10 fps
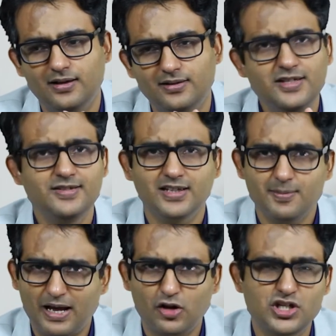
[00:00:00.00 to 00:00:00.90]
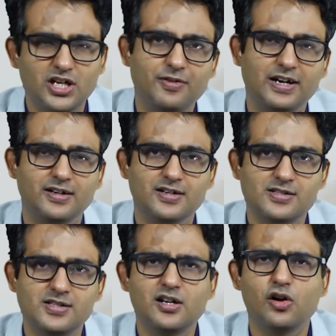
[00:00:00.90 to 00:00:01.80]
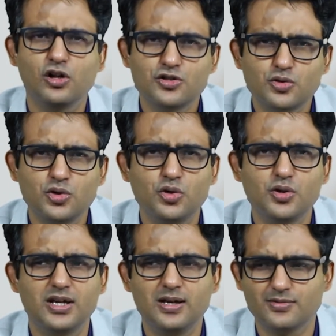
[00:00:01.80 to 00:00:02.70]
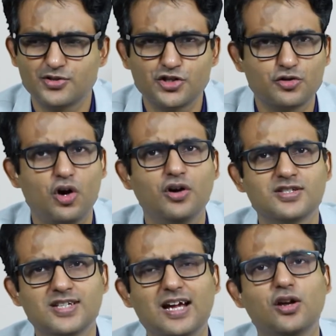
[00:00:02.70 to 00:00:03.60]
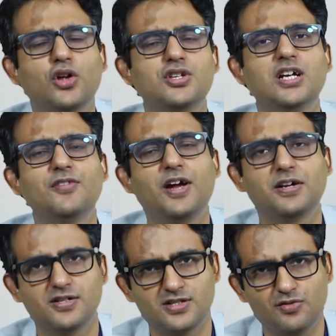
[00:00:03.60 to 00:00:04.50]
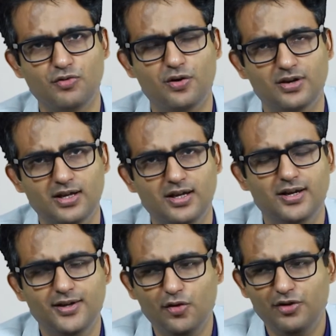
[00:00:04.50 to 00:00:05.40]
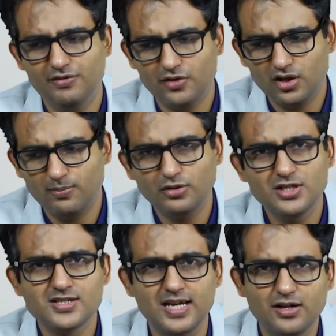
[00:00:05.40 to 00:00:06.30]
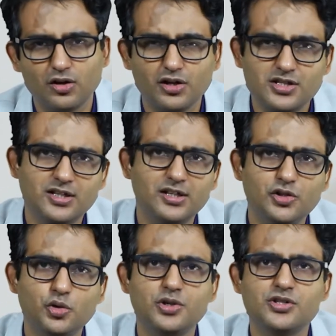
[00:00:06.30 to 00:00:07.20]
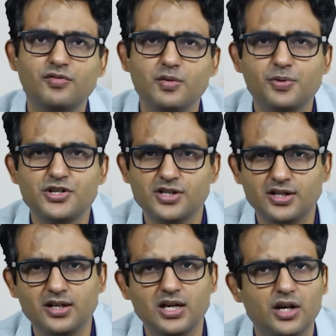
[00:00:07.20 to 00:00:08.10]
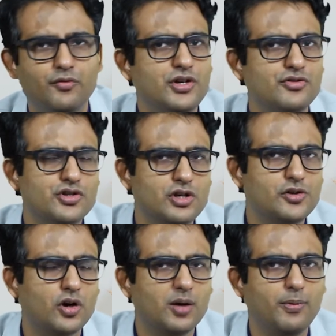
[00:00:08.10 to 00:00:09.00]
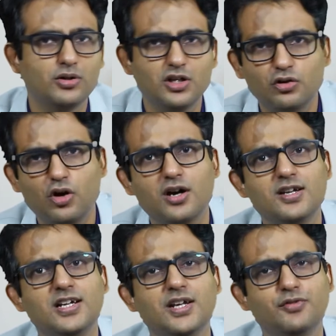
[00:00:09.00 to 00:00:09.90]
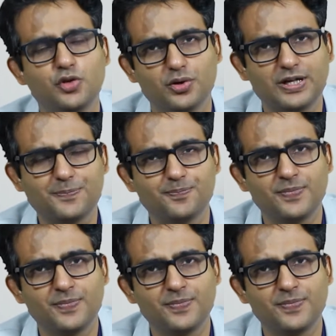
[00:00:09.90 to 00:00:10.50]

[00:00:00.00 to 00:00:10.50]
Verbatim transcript: These are the biological factors. There are also strong psychological factors involved. Now, when we talk about the psychological theories of depression, we usually talk about the cognitive theory.